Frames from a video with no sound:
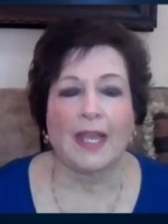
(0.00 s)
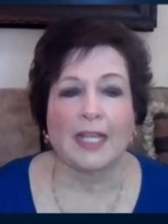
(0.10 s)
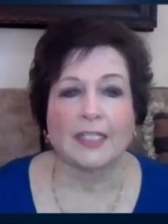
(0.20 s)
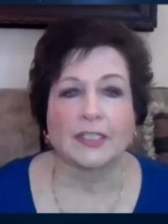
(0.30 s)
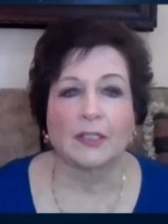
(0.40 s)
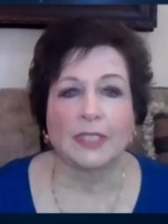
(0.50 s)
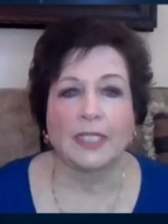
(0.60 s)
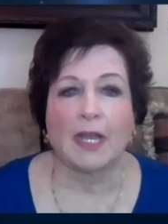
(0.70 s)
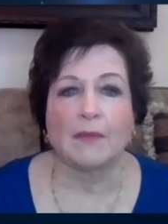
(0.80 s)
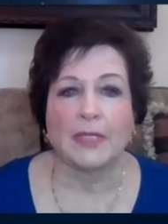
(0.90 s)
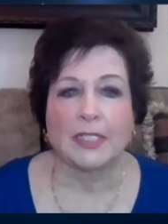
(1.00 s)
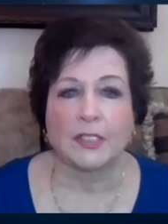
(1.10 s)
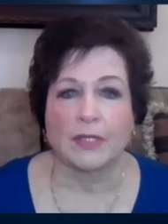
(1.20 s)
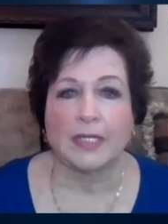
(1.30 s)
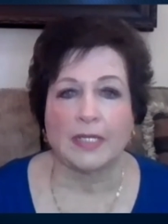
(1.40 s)
I slowly got my
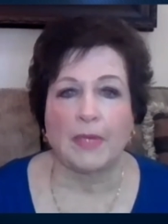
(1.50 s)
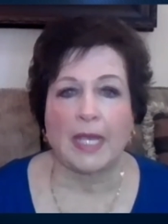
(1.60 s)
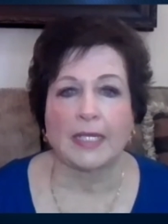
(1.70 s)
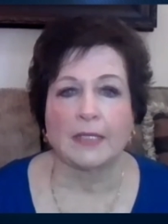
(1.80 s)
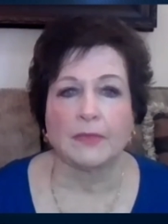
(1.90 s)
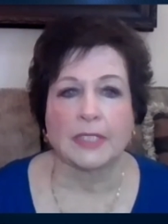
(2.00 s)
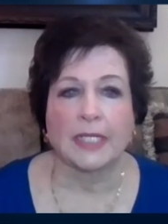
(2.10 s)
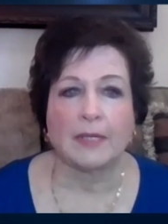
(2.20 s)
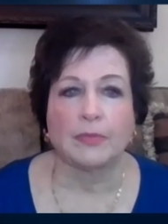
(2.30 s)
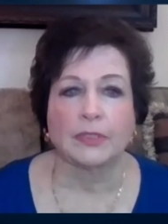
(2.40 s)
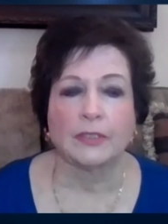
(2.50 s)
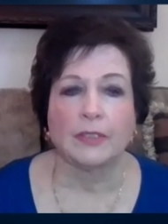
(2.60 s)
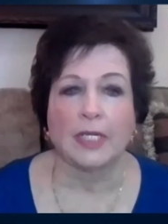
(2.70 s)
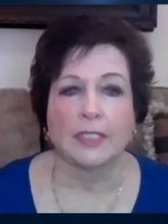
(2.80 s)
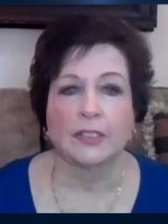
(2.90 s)
strength back and was able
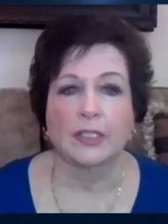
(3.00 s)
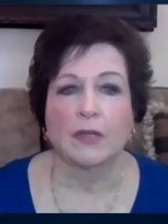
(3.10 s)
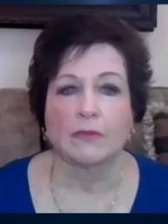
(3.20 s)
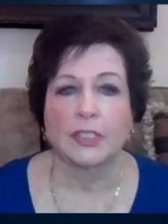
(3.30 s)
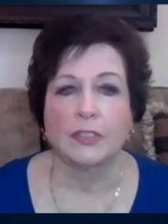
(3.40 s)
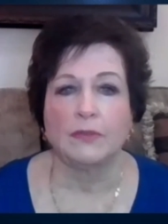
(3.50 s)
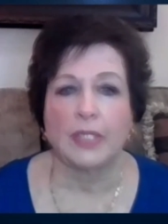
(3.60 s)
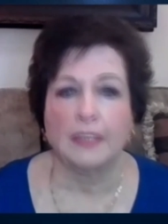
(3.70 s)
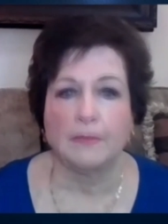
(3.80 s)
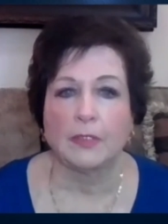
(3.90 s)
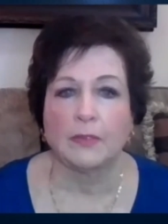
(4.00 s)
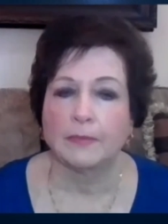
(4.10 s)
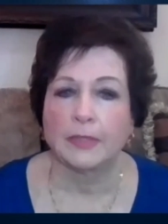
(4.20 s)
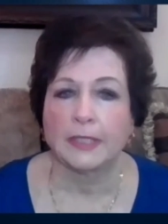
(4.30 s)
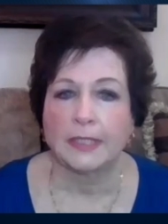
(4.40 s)
to undergo 2
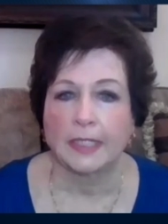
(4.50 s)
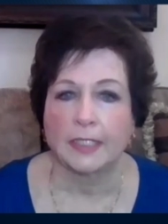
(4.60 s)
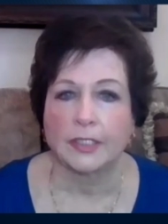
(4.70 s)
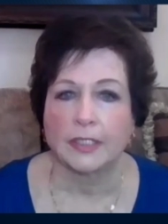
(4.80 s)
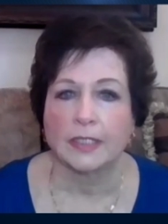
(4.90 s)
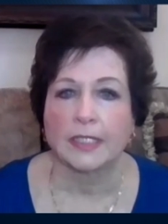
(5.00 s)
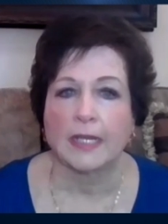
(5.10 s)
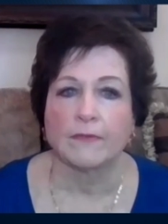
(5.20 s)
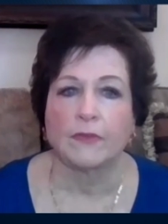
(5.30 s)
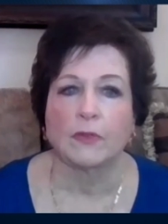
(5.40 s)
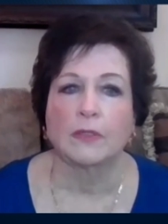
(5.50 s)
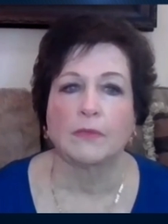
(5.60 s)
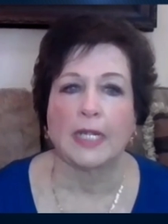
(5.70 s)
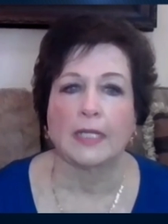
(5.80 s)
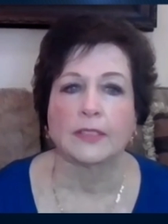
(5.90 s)
chemoembolizations and 4
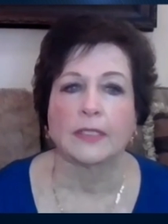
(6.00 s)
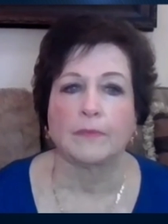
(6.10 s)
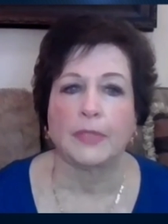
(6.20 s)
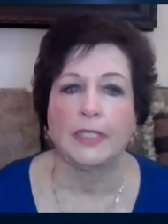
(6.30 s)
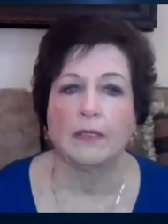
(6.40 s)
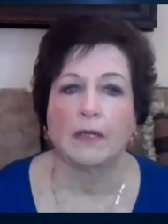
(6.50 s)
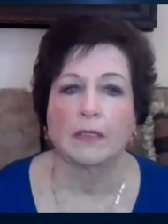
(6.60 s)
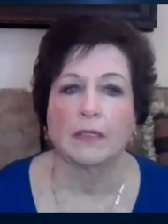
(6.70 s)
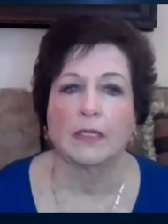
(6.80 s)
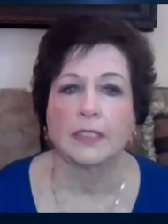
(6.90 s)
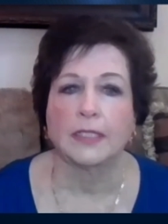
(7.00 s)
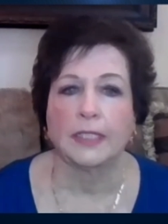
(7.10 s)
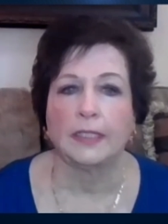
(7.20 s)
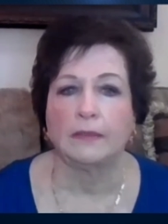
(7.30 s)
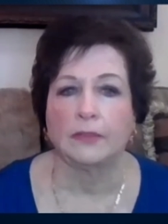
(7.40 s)
rounds of
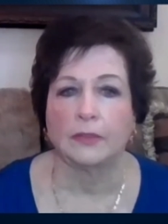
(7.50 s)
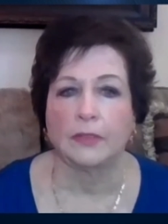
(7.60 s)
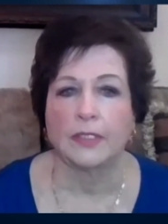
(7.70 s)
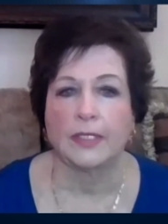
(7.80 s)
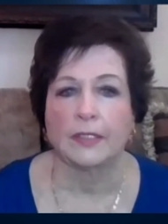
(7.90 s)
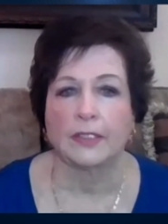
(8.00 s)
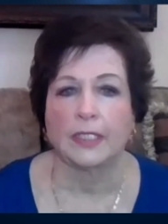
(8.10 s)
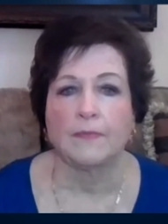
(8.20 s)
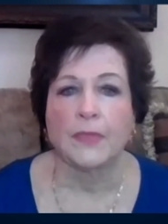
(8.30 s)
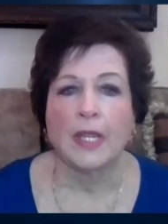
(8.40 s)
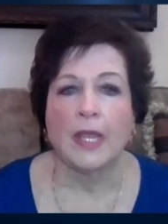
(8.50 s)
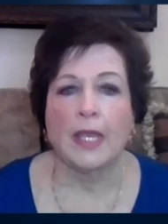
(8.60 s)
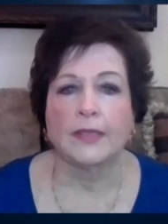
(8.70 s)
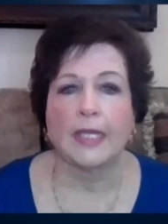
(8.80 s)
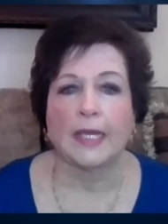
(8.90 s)
PRRT, Lutathera,
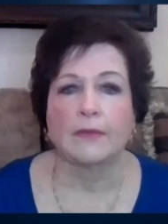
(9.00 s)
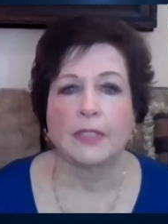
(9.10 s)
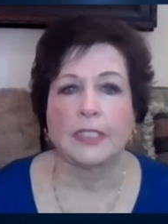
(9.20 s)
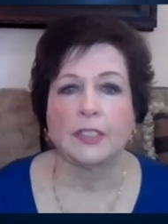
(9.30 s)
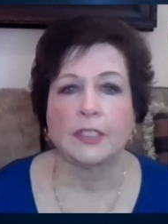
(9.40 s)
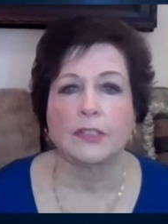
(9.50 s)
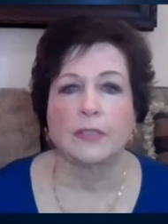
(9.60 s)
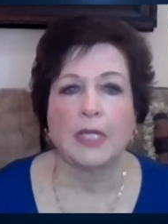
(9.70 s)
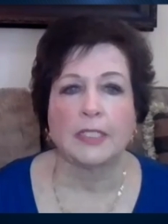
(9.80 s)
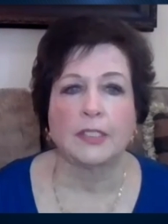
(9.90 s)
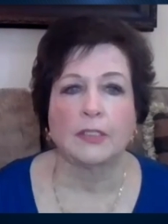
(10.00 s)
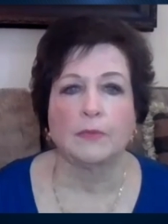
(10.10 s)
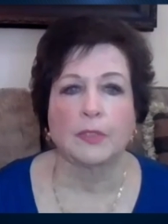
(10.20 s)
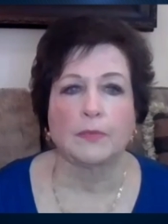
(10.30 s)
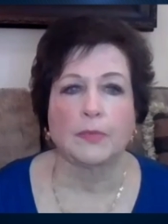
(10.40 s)
that reduced my
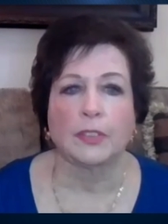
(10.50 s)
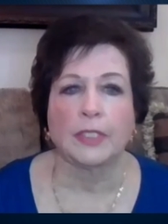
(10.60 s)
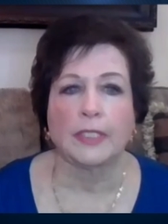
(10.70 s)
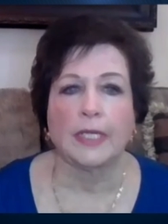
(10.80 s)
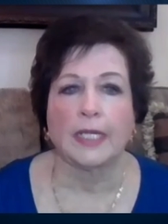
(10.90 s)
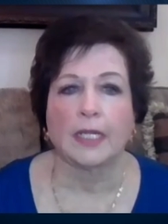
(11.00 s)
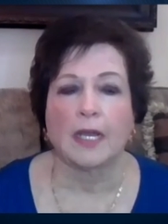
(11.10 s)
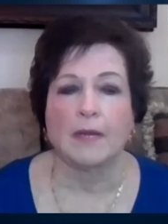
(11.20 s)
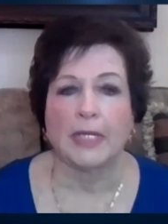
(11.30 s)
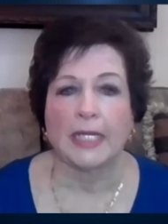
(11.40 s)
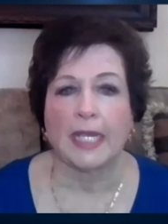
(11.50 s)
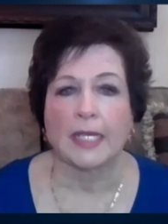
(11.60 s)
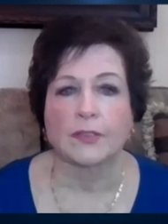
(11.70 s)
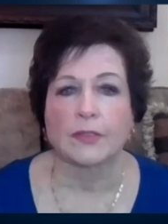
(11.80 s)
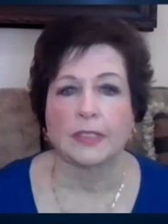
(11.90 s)
tumor burden and got my
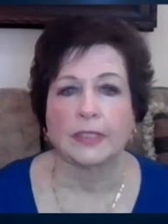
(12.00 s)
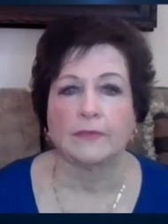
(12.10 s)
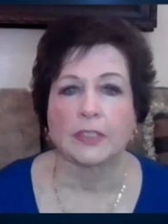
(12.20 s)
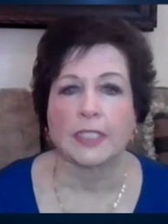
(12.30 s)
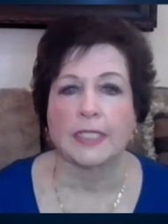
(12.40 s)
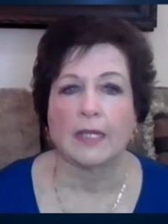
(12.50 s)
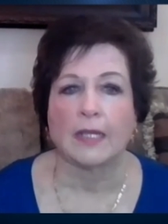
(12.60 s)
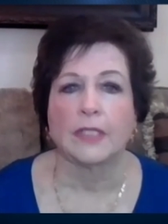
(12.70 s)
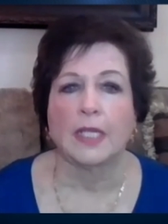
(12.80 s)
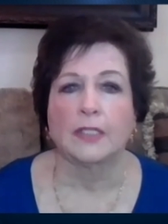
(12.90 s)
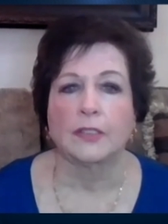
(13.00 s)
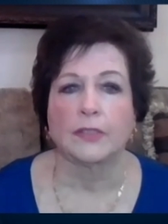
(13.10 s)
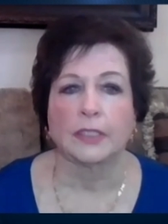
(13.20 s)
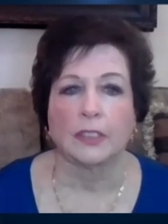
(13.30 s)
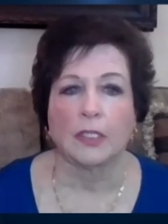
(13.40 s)
gastrin levels down
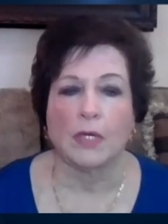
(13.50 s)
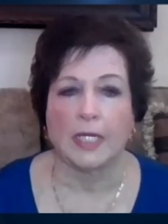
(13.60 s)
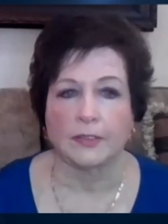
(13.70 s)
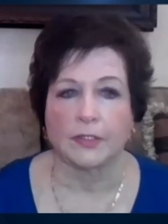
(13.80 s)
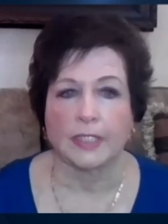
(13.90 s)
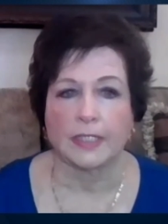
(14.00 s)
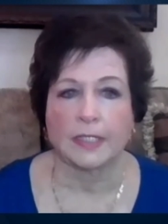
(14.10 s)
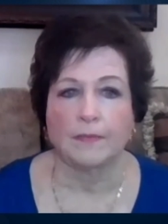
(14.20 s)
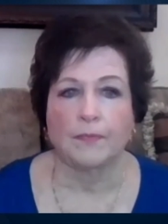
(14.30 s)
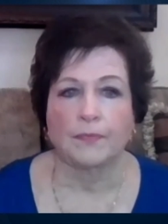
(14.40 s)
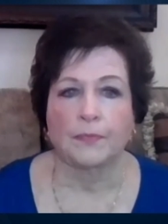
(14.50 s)
to the low hundreds.